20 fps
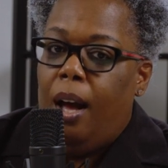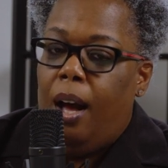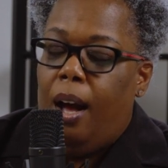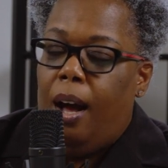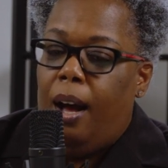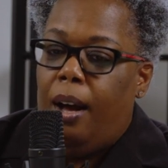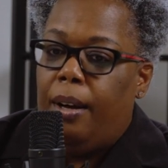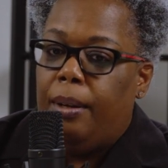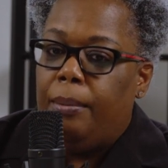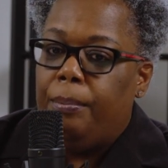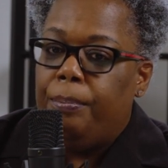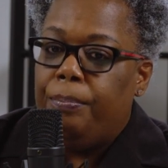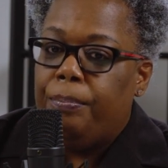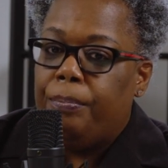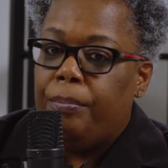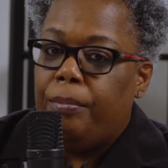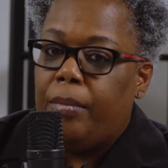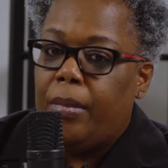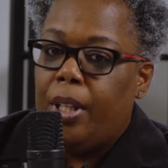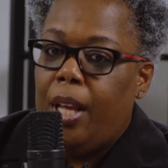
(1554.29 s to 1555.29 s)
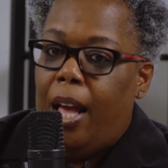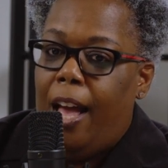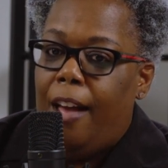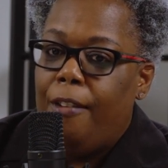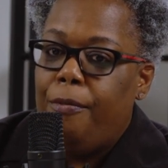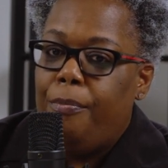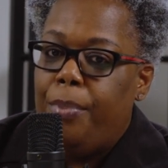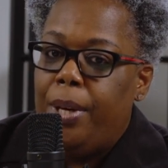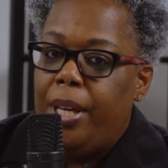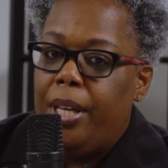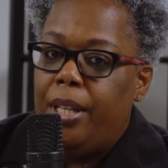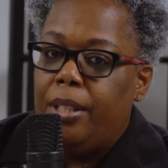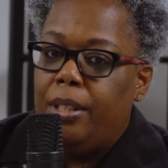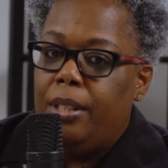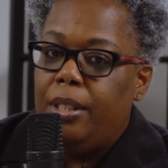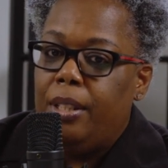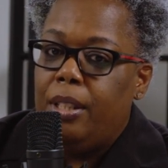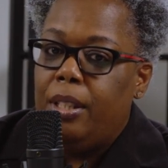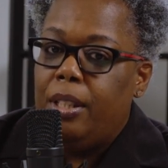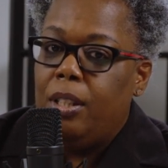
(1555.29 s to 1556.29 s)
I've
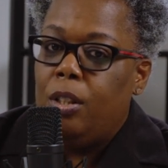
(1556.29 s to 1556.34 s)
been